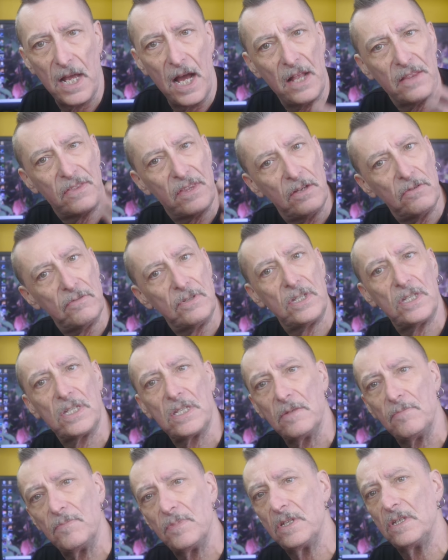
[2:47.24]
There is
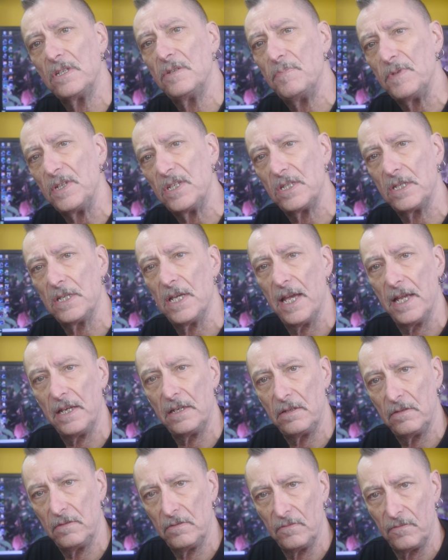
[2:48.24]
something to be said
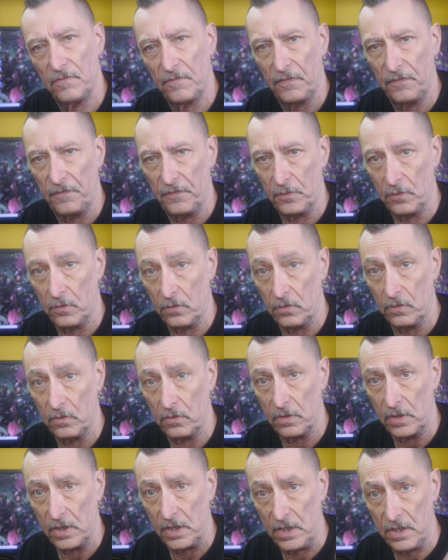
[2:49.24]
for
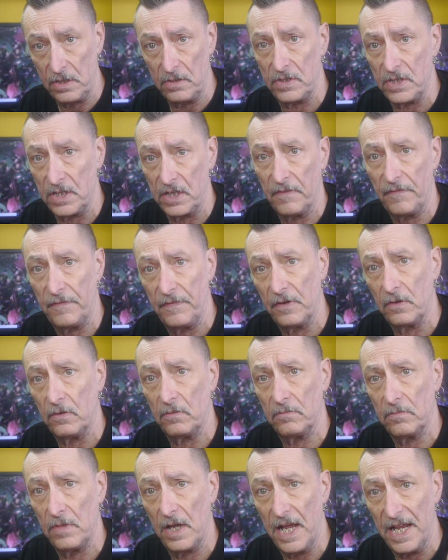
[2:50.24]
using a
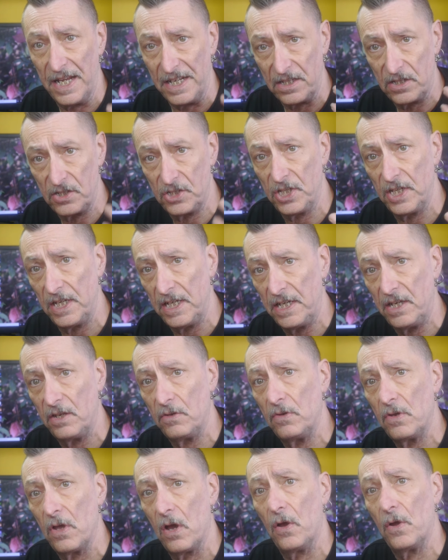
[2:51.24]
film until you
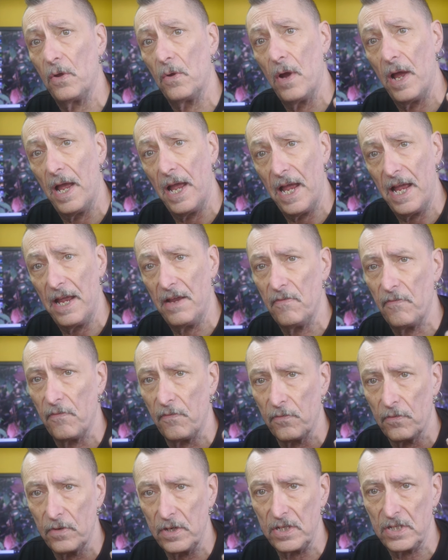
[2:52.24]
know
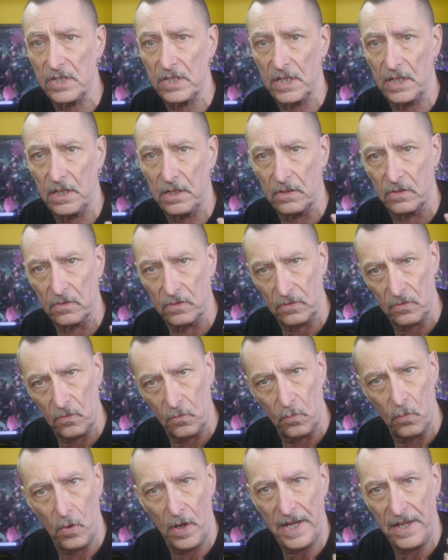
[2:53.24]
every single
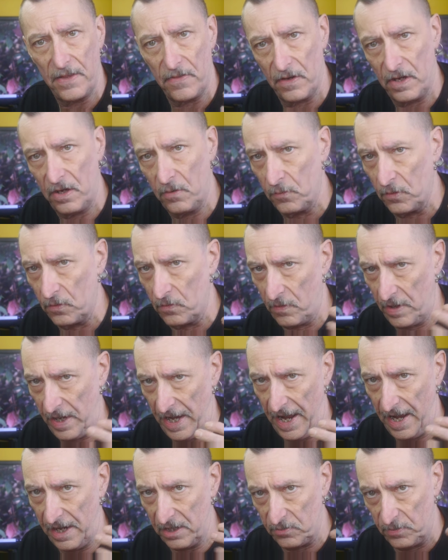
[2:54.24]
way that it will
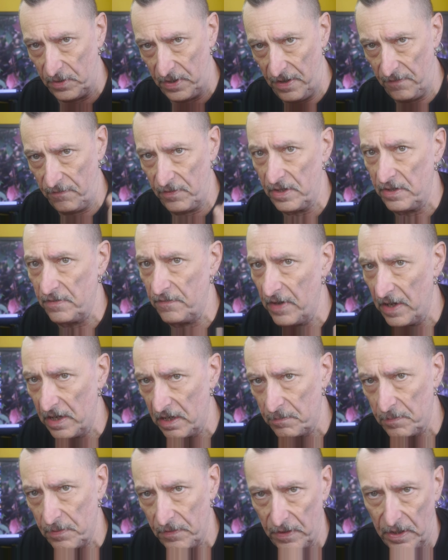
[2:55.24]
react, with every
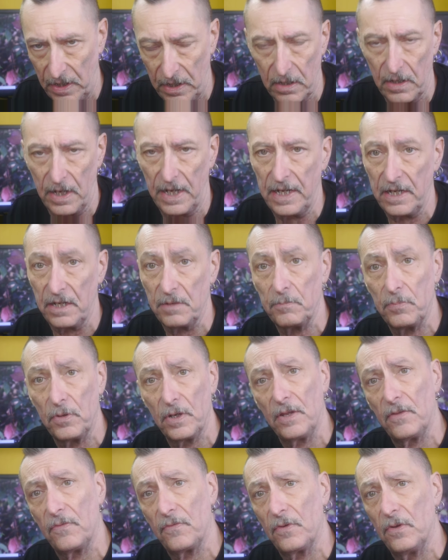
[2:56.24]
developer that you're likely to put
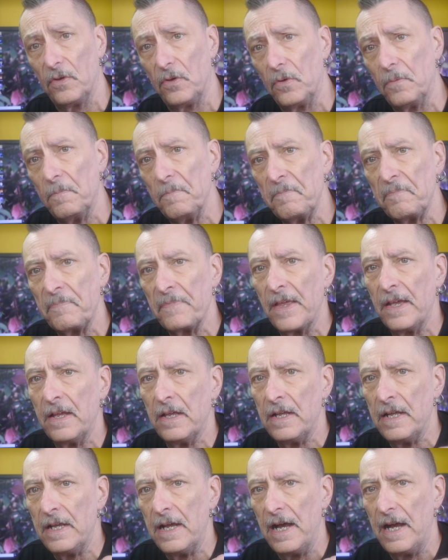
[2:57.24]
it through,
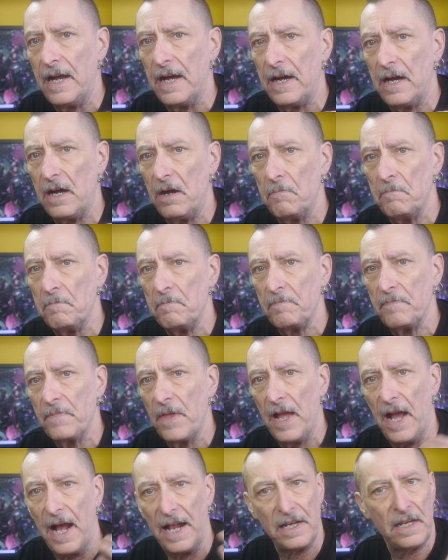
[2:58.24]
and
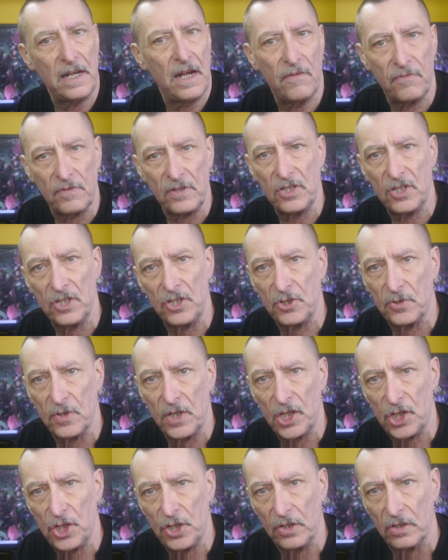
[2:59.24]
in every
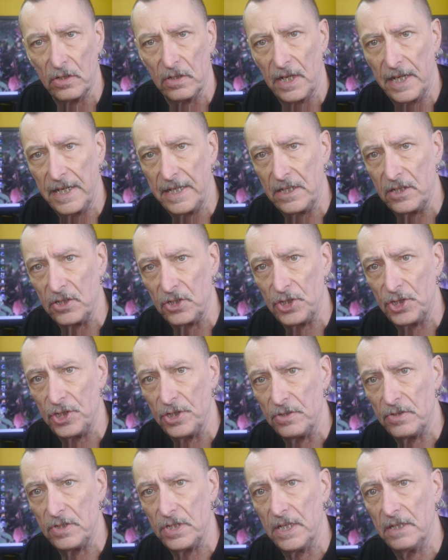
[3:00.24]
situation you're likely to
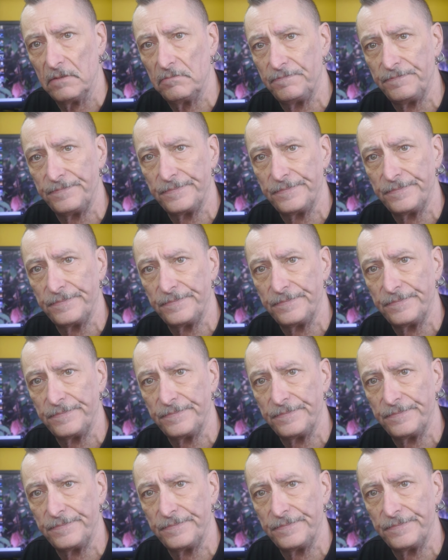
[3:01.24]
shoot it.